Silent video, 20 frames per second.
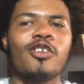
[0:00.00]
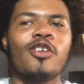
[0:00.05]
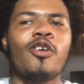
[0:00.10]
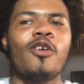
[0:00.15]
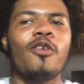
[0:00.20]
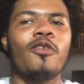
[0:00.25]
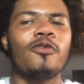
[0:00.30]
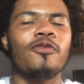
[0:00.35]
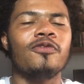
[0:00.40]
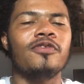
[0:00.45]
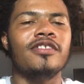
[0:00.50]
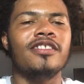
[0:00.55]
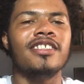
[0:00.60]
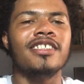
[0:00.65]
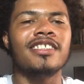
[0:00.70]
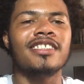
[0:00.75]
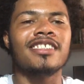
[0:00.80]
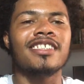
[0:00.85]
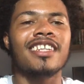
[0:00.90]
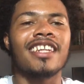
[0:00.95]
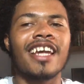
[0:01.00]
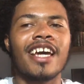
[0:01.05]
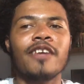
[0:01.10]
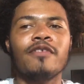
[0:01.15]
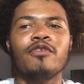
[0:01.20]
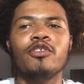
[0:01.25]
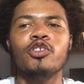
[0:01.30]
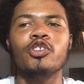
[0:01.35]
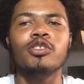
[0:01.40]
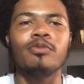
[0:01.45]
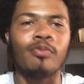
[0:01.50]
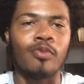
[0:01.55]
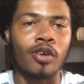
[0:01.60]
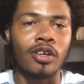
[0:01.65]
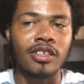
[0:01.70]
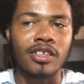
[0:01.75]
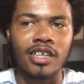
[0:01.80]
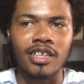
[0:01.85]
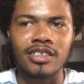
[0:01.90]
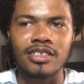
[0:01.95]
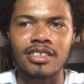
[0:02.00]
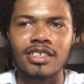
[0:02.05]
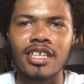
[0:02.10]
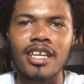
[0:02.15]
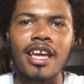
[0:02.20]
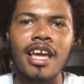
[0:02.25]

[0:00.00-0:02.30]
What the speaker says: of this live news broadcast,